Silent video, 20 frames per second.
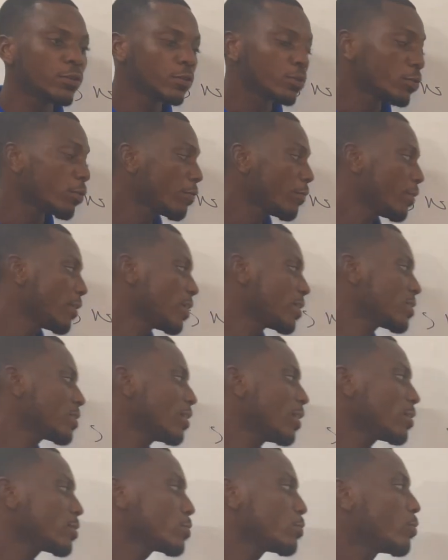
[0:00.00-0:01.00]
So first,
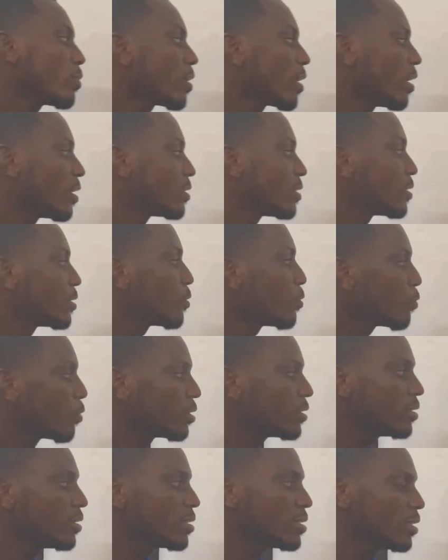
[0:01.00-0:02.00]
let's look at
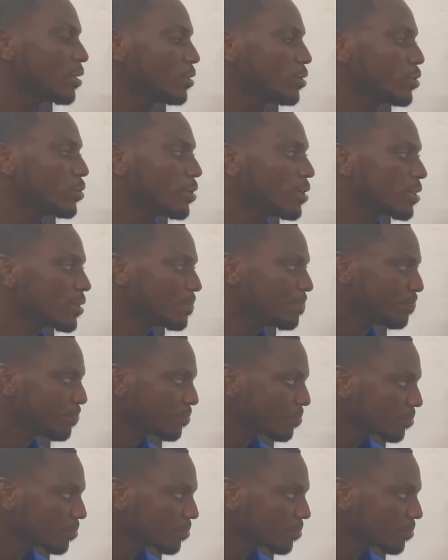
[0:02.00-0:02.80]
what is interest.